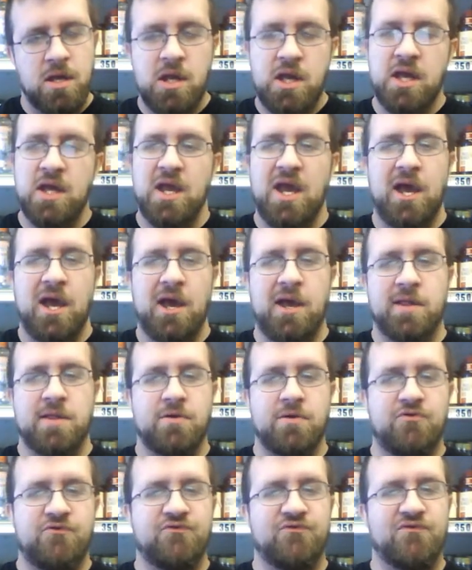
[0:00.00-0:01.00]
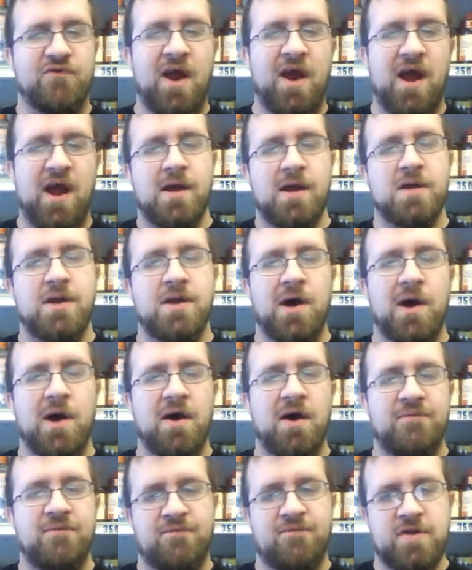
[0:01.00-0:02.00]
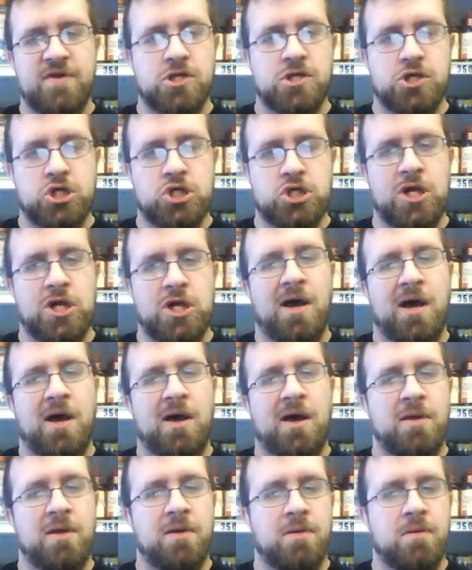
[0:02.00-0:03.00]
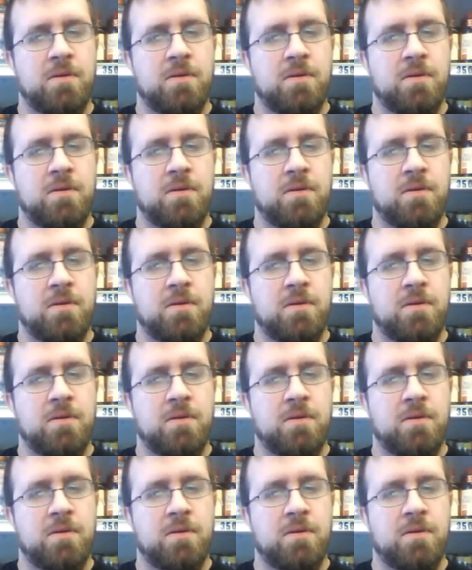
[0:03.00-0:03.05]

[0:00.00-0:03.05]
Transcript: He has her dragged off and shot.